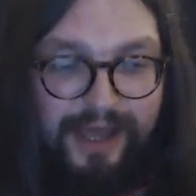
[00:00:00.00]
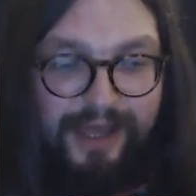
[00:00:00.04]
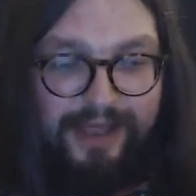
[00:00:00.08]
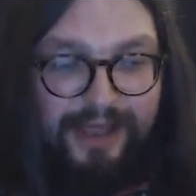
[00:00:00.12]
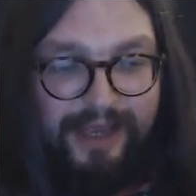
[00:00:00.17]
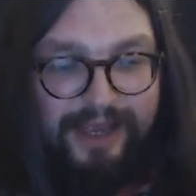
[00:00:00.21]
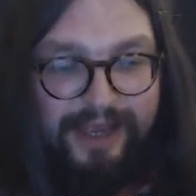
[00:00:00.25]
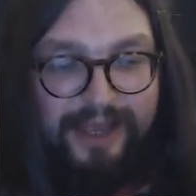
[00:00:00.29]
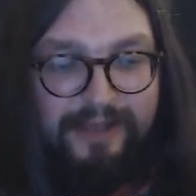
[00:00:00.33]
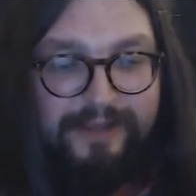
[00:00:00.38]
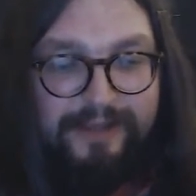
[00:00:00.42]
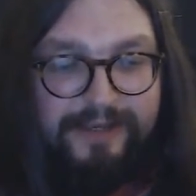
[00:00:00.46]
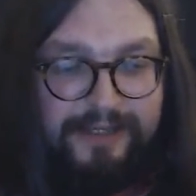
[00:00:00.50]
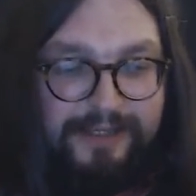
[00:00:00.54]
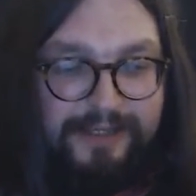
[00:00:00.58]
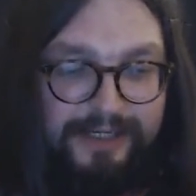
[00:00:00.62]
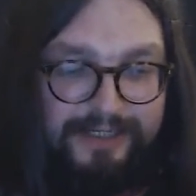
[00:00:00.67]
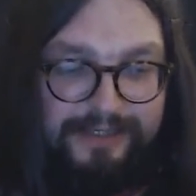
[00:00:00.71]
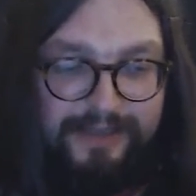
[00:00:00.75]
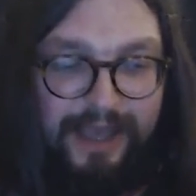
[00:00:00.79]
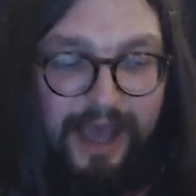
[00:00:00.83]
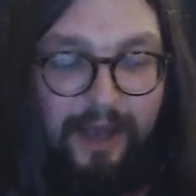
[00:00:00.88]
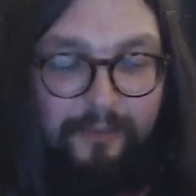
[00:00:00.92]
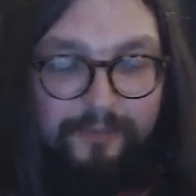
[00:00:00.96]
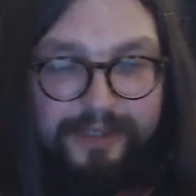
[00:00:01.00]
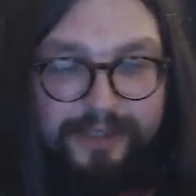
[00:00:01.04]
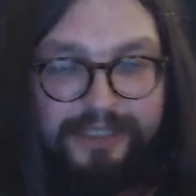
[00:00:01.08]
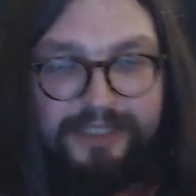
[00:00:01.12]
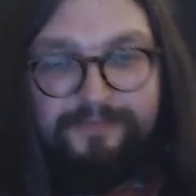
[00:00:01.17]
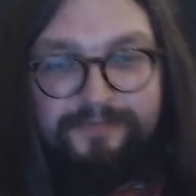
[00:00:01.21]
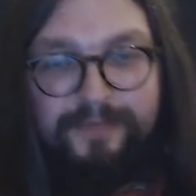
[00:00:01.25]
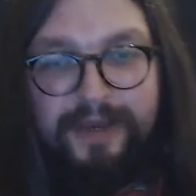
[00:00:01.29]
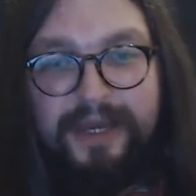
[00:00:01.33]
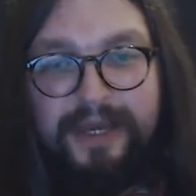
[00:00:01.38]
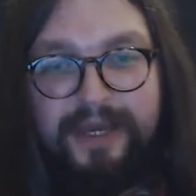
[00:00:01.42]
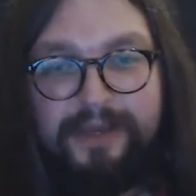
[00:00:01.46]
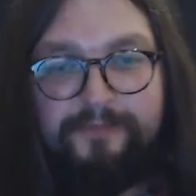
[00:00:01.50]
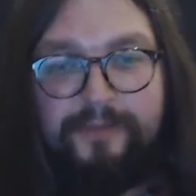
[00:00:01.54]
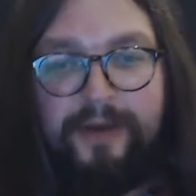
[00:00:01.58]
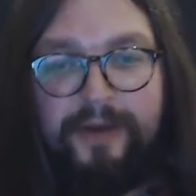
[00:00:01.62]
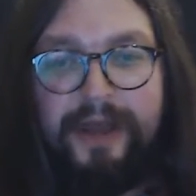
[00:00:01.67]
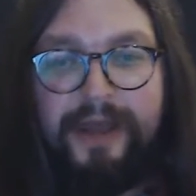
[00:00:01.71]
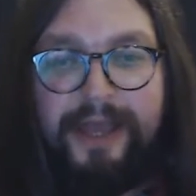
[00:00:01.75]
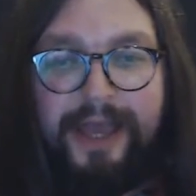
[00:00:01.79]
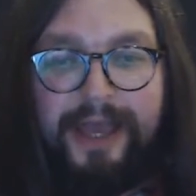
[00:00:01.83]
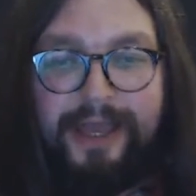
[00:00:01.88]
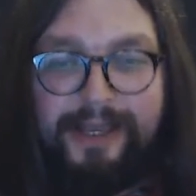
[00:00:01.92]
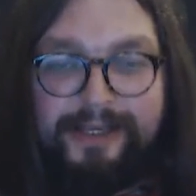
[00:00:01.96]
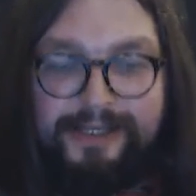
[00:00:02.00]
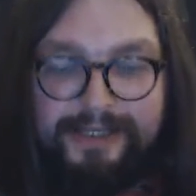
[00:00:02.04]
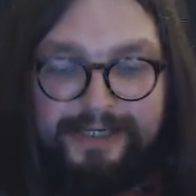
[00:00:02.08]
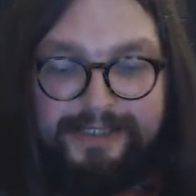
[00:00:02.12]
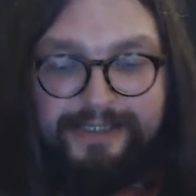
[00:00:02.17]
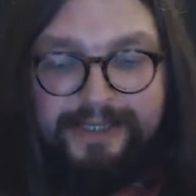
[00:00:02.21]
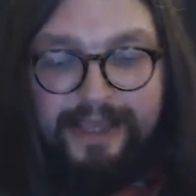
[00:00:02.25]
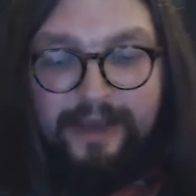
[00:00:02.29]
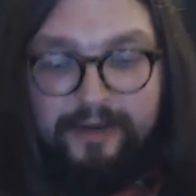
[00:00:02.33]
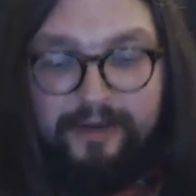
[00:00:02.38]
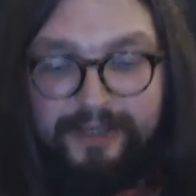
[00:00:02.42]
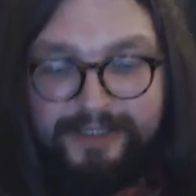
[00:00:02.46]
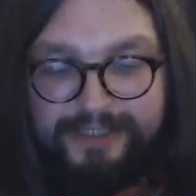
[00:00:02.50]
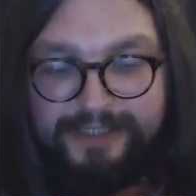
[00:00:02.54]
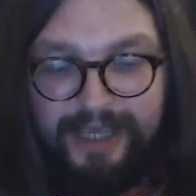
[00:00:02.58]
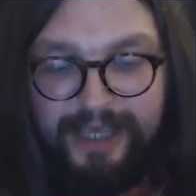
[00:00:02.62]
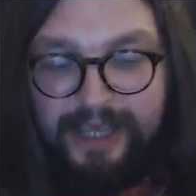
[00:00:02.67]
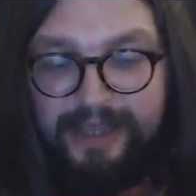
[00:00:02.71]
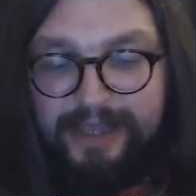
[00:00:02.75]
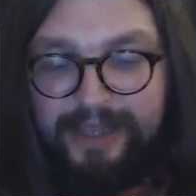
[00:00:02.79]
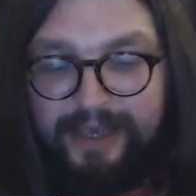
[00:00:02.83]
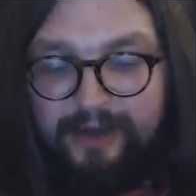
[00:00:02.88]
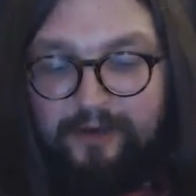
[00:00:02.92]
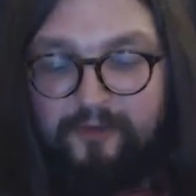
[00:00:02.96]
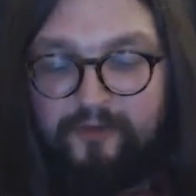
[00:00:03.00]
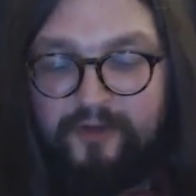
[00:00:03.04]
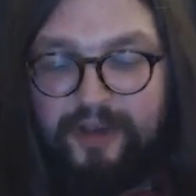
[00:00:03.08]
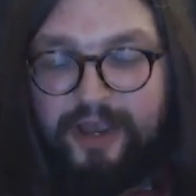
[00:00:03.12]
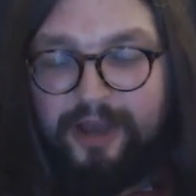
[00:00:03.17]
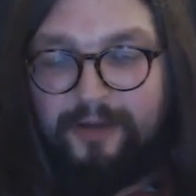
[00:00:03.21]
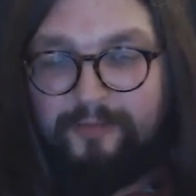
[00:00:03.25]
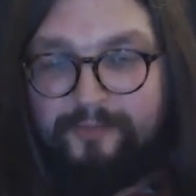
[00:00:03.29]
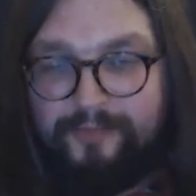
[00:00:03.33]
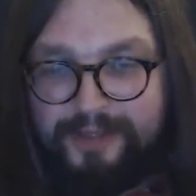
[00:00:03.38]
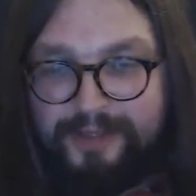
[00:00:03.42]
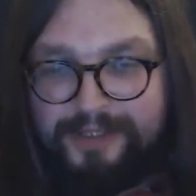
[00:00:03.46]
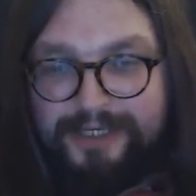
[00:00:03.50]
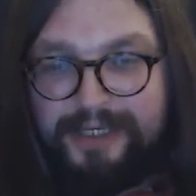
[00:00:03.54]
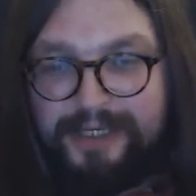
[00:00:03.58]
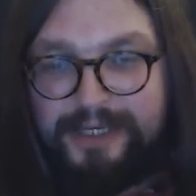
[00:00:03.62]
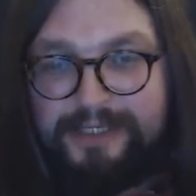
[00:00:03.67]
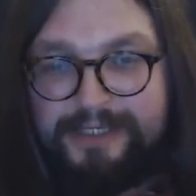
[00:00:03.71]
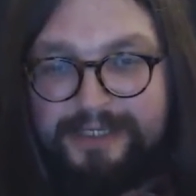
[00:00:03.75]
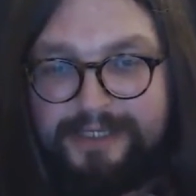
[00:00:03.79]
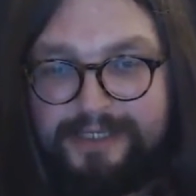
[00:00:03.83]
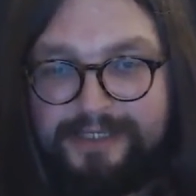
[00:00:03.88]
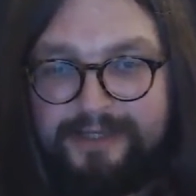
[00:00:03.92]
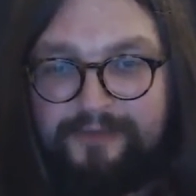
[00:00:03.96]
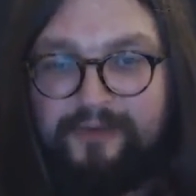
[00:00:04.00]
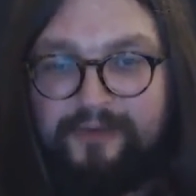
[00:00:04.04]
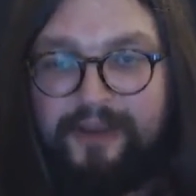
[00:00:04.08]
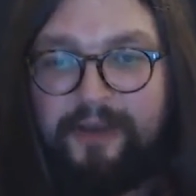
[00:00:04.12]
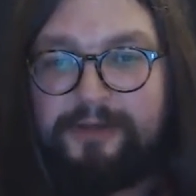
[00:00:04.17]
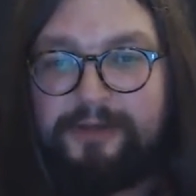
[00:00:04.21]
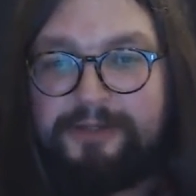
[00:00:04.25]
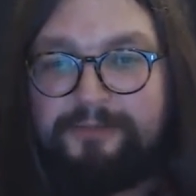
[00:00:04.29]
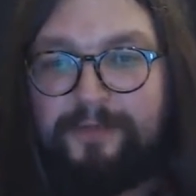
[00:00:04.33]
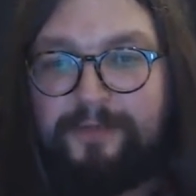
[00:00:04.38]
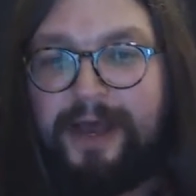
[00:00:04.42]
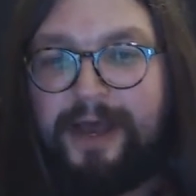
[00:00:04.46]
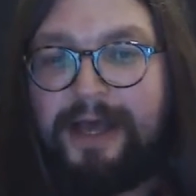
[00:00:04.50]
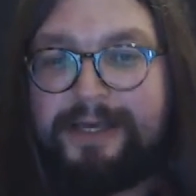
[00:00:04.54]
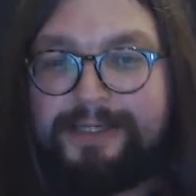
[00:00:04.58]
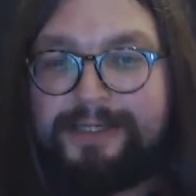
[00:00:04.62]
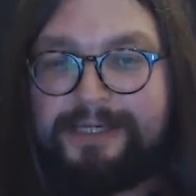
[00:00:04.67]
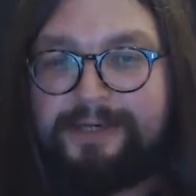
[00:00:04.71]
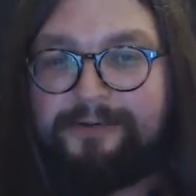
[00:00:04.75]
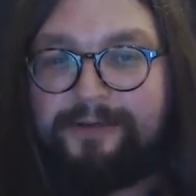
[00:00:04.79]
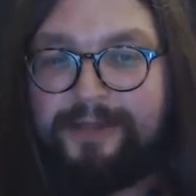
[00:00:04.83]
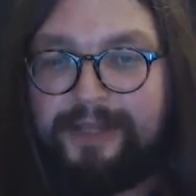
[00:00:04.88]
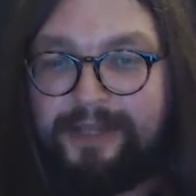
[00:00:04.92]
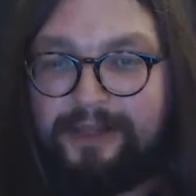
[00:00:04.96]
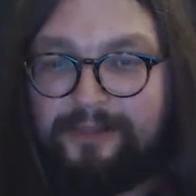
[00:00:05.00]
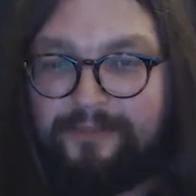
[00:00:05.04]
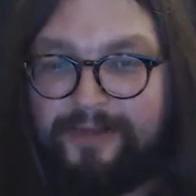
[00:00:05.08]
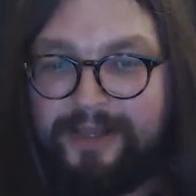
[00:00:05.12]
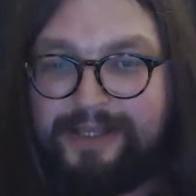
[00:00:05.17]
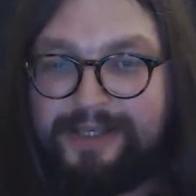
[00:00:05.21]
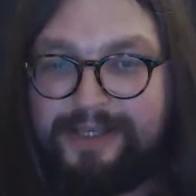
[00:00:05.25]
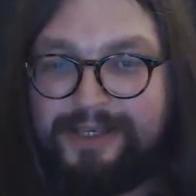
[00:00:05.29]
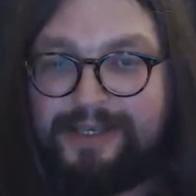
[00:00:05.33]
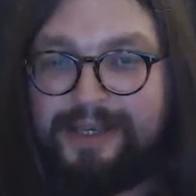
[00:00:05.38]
to just up his speed, but it just slightly overcompensates and sort of goes past you a little bit,